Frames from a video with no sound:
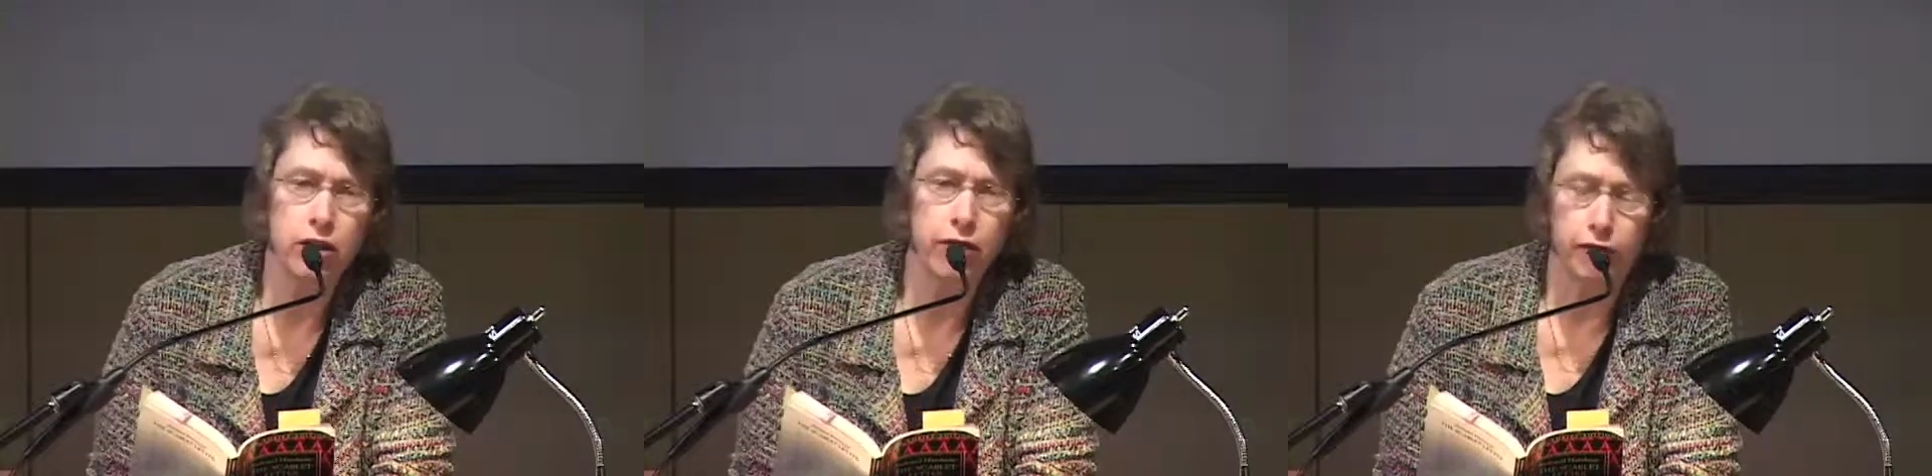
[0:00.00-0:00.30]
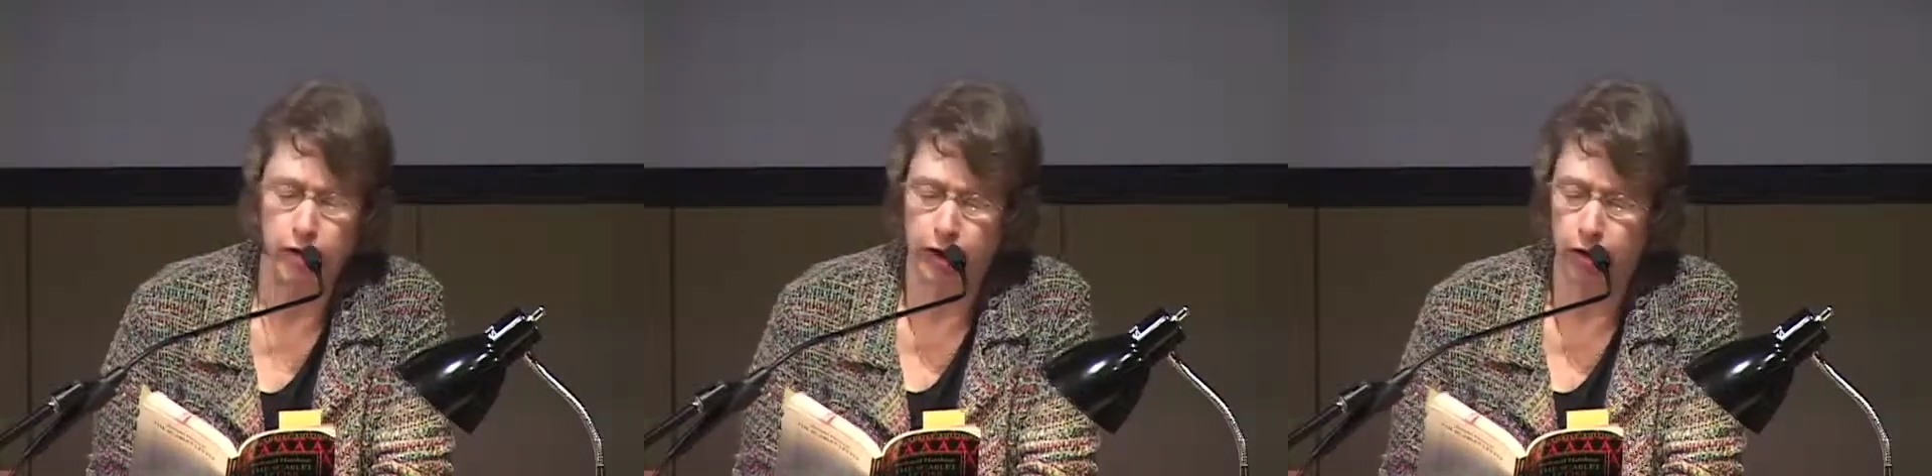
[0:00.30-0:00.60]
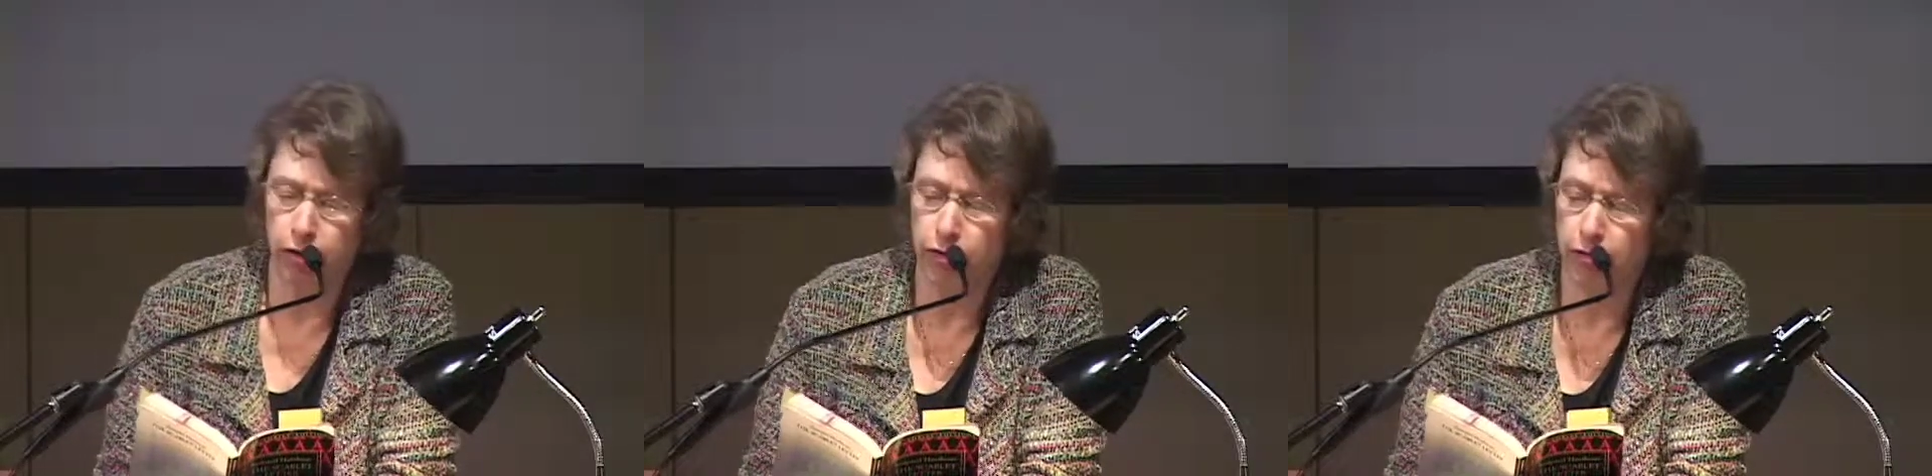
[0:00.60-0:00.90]

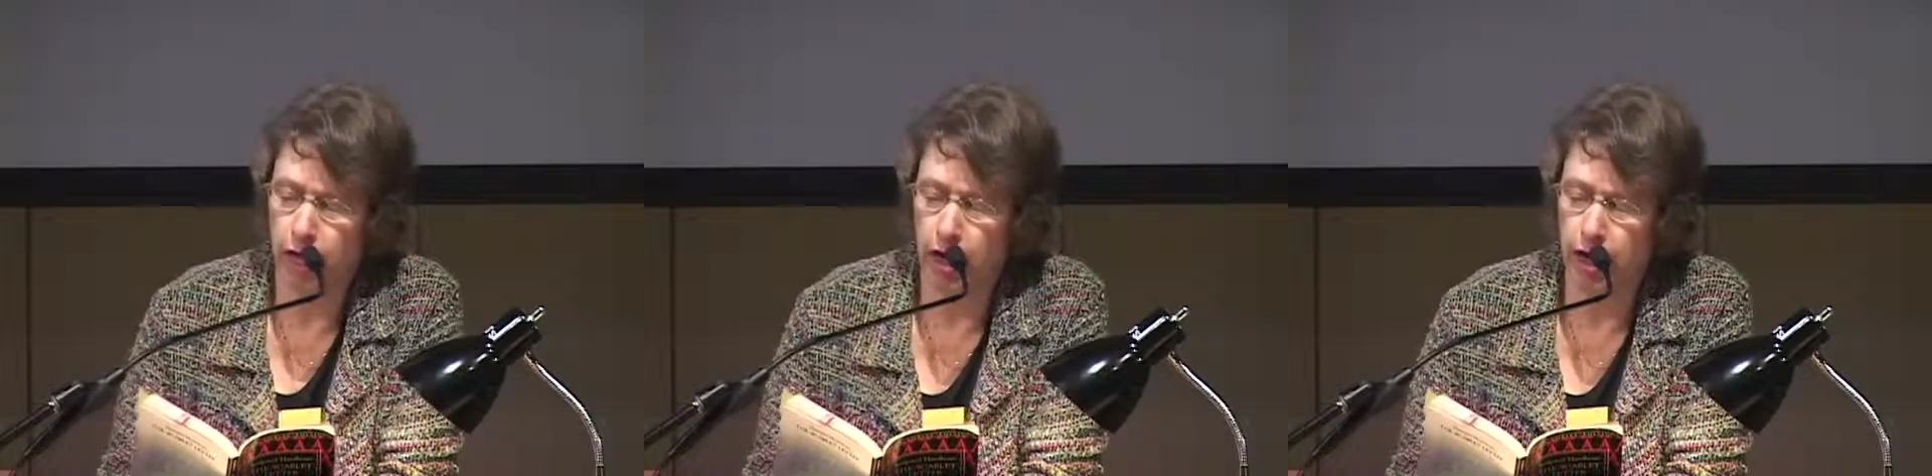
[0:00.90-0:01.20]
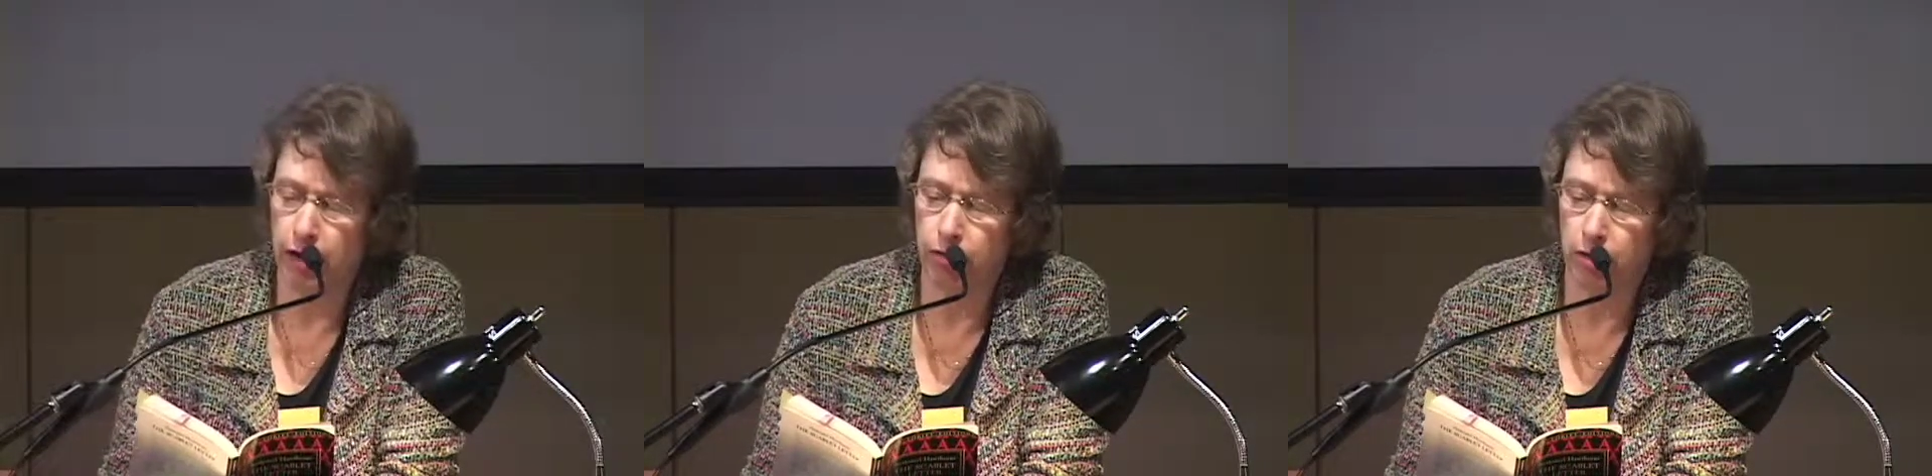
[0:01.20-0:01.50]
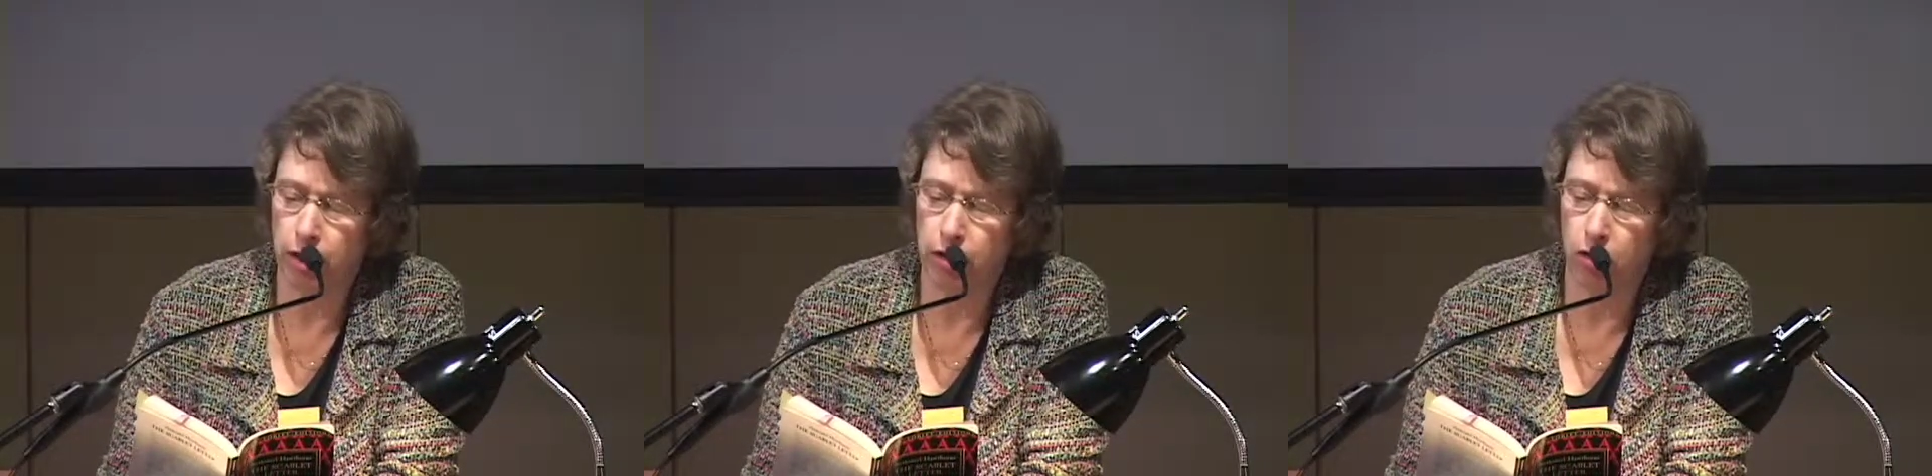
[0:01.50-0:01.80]
affair of fine
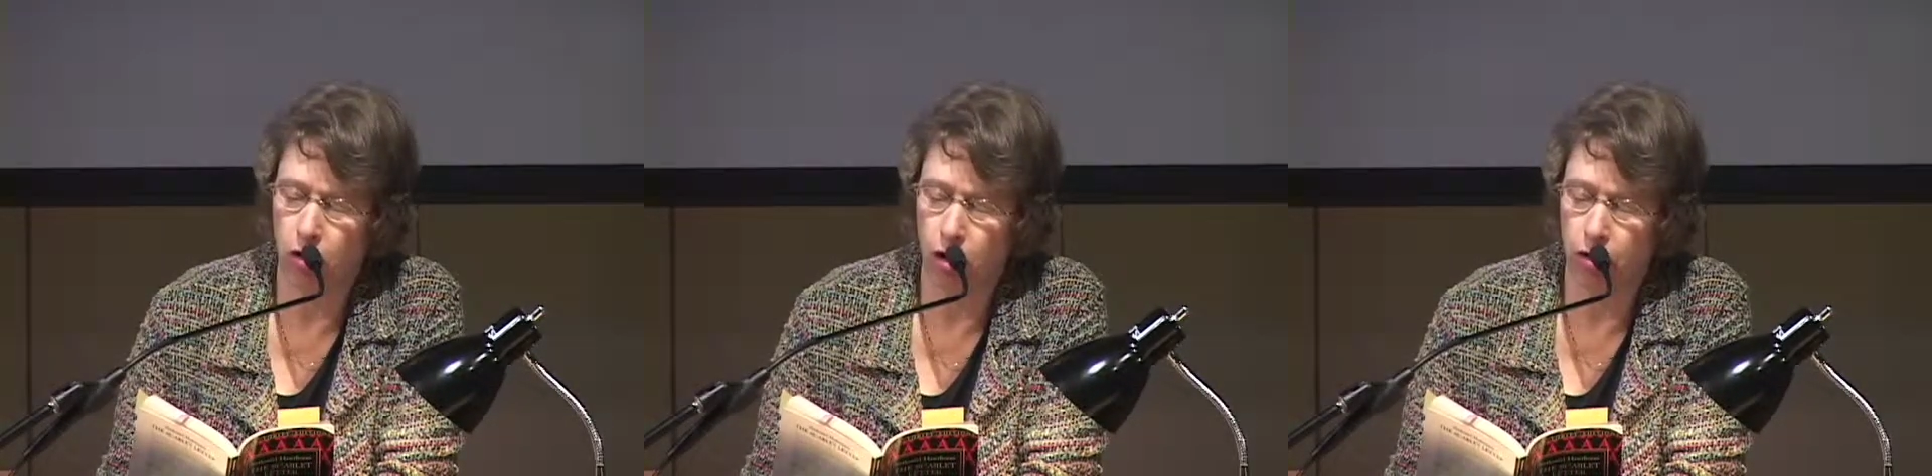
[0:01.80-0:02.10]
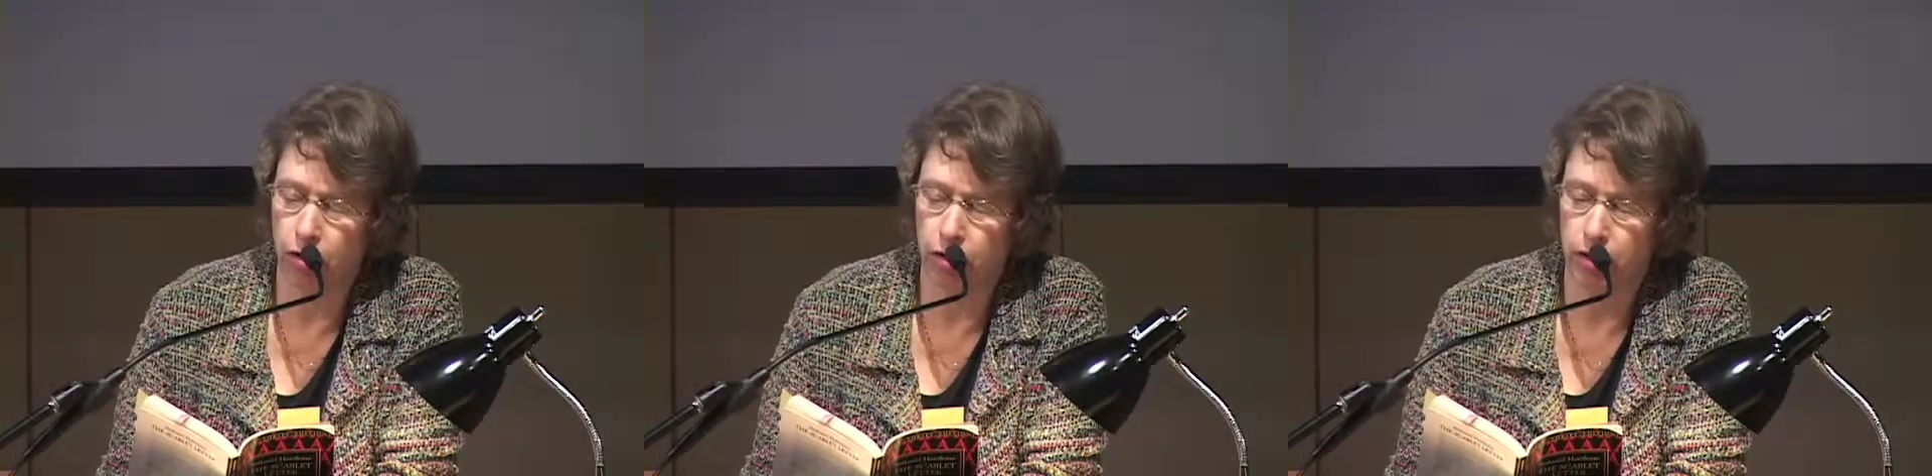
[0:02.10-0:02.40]
red cloth,